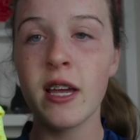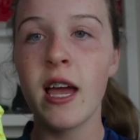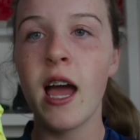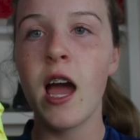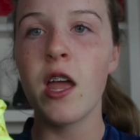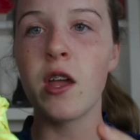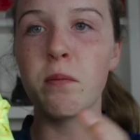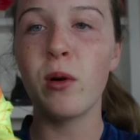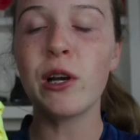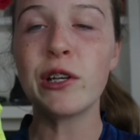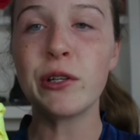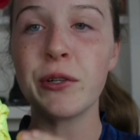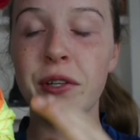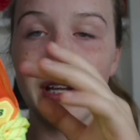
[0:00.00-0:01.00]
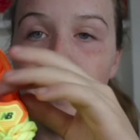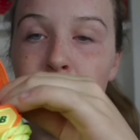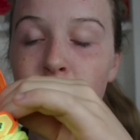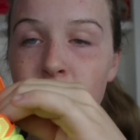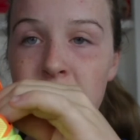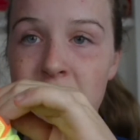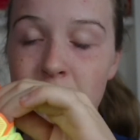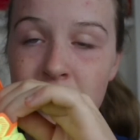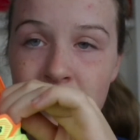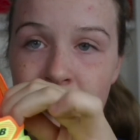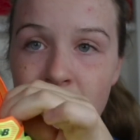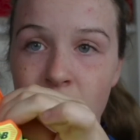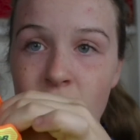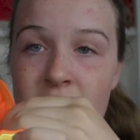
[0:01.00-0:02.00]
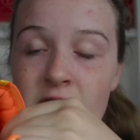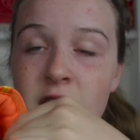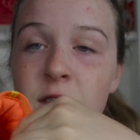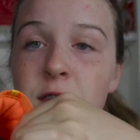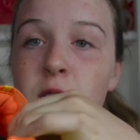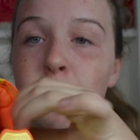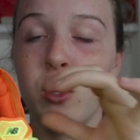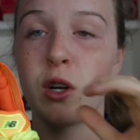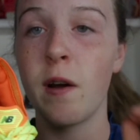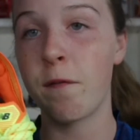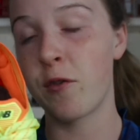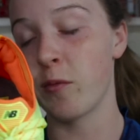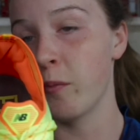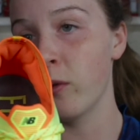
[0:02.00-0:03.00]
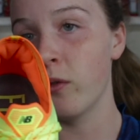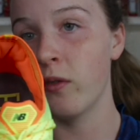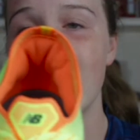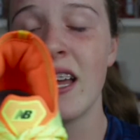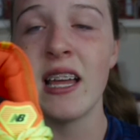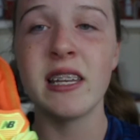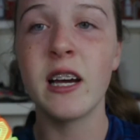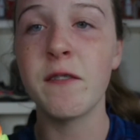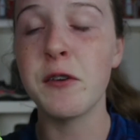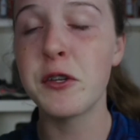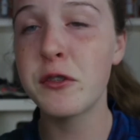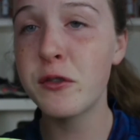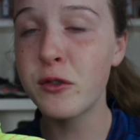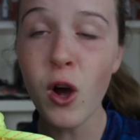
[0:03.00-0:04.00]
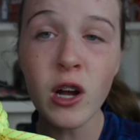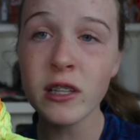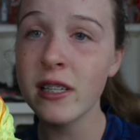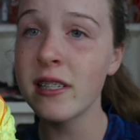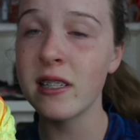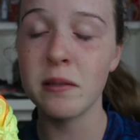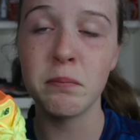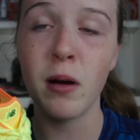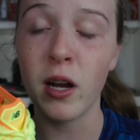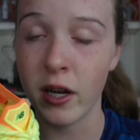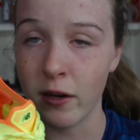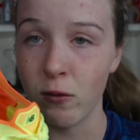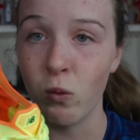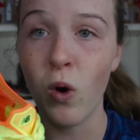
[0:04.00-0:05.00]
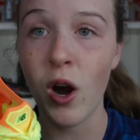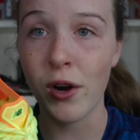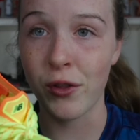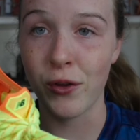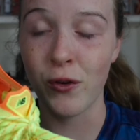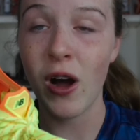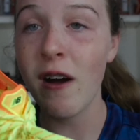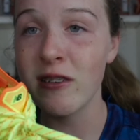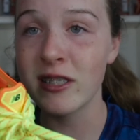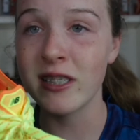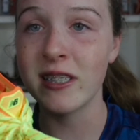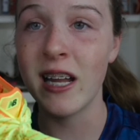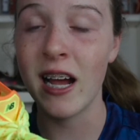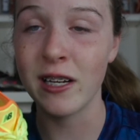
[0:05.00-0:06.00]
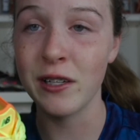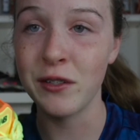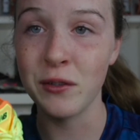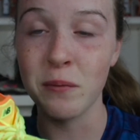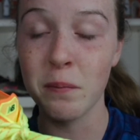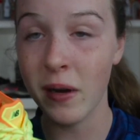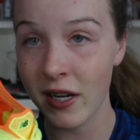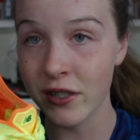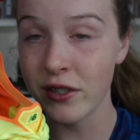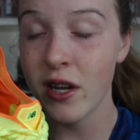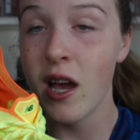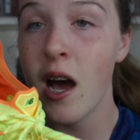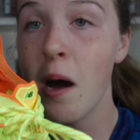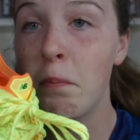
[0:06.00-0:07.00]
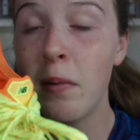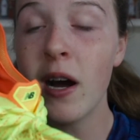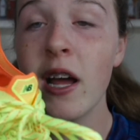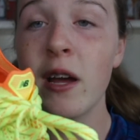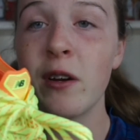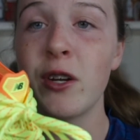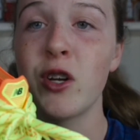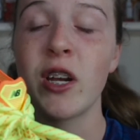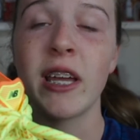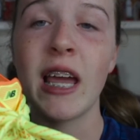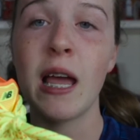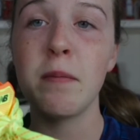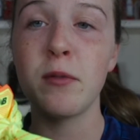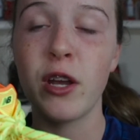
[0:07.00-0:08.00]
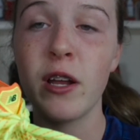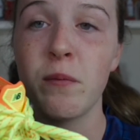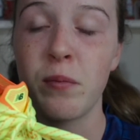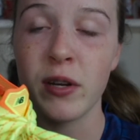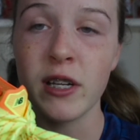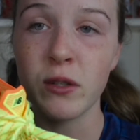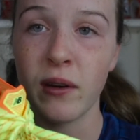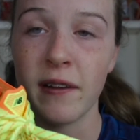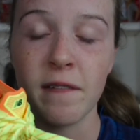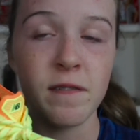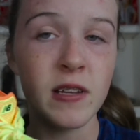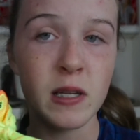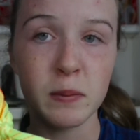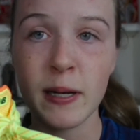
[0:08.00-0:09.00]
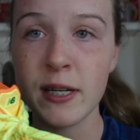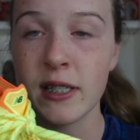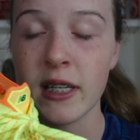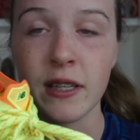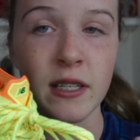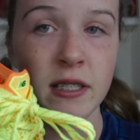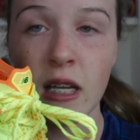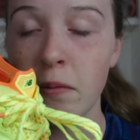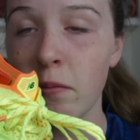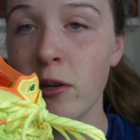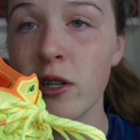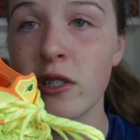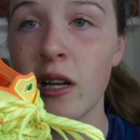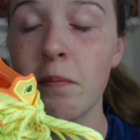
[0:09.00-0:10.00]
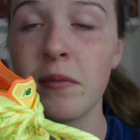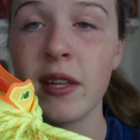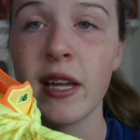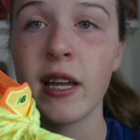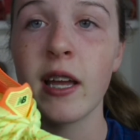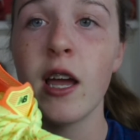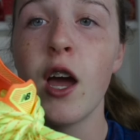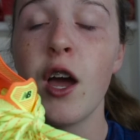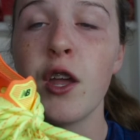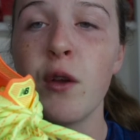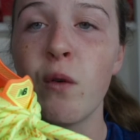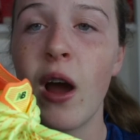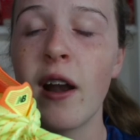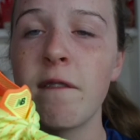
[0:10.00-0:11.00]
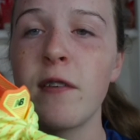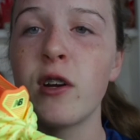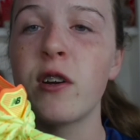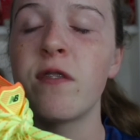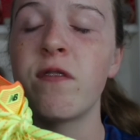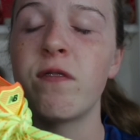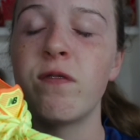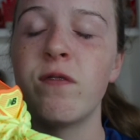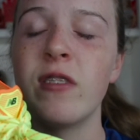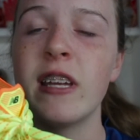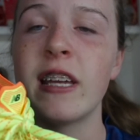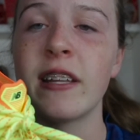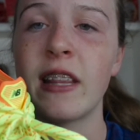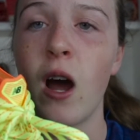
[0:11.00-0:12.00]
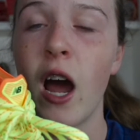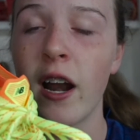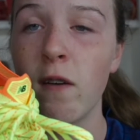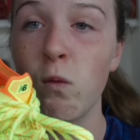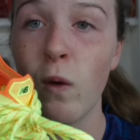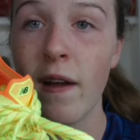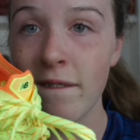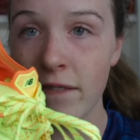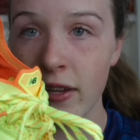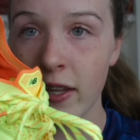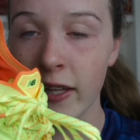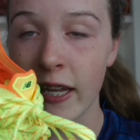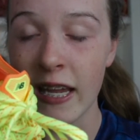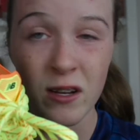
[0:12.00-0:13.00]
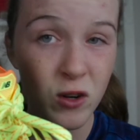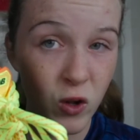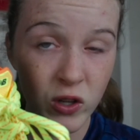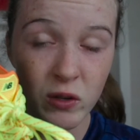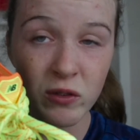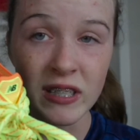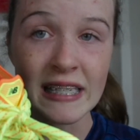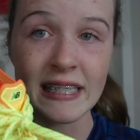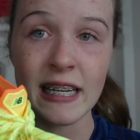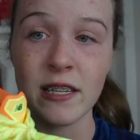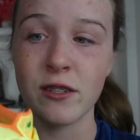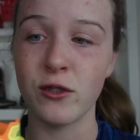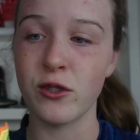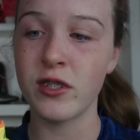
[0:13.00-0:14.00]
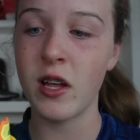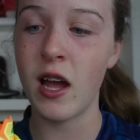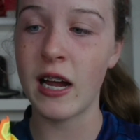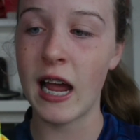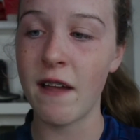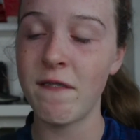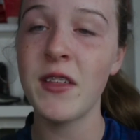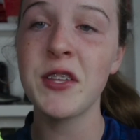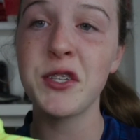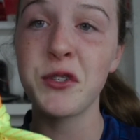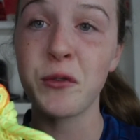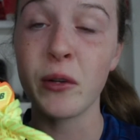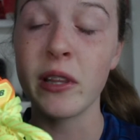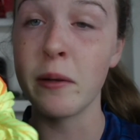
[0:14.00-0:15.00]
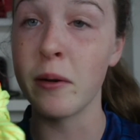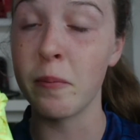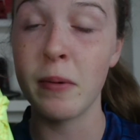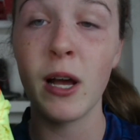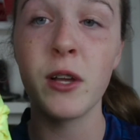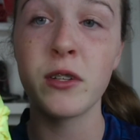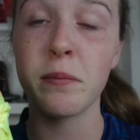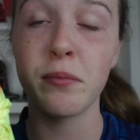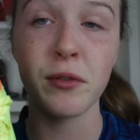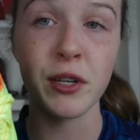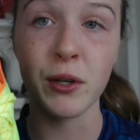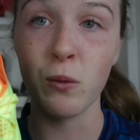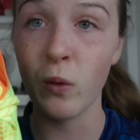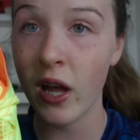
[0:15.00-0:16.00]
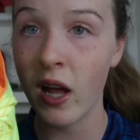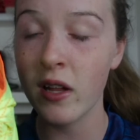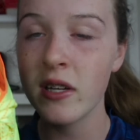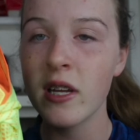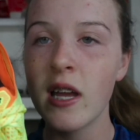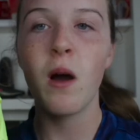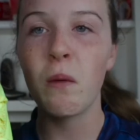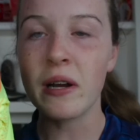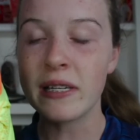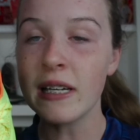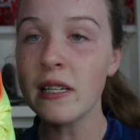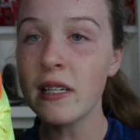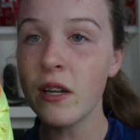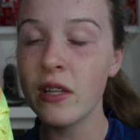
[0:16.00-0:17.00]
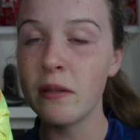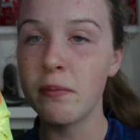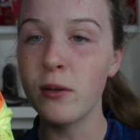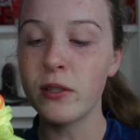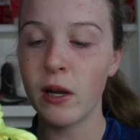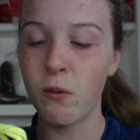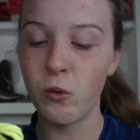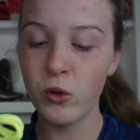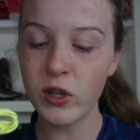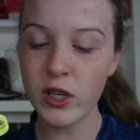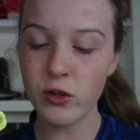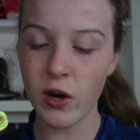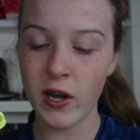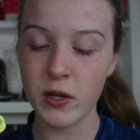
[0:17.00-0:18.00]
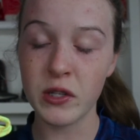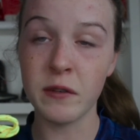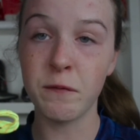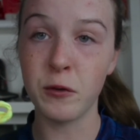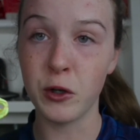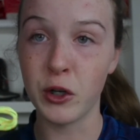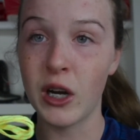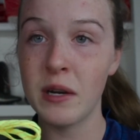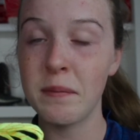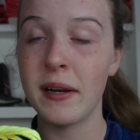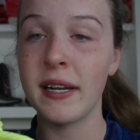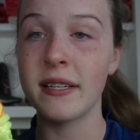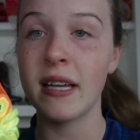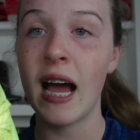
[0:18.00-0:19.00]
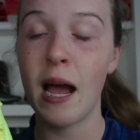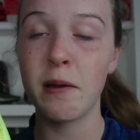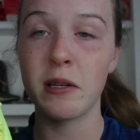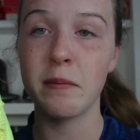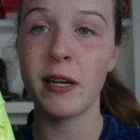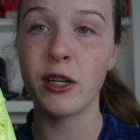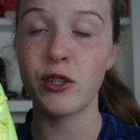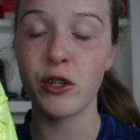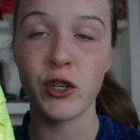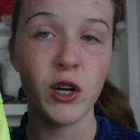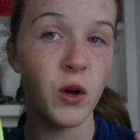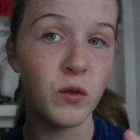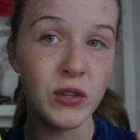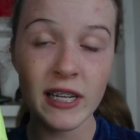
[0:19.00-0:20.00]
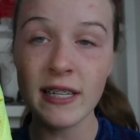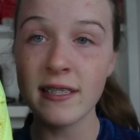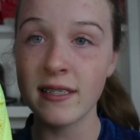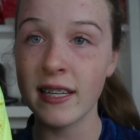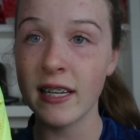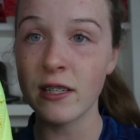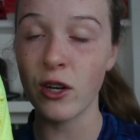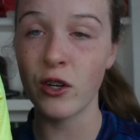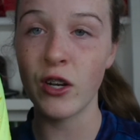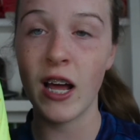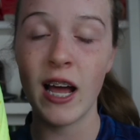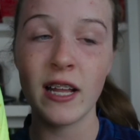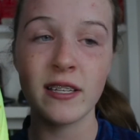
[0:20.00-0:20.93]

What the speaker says: your moisture isn't going to build up as much in there and it's going to feel more comfortable. Now, if you dunk these in a bucket of water, they're obviously not going to do much. But when you're in a game, you're getting pretty sweaty feet, especially in the summer or something. You kind of feel your feet get that kind of wet feeling. It only really stays in your sock. I found that this really repels it pretty well. When I test out these boots, I really try to use them for a good amount of time to make sure, these things are not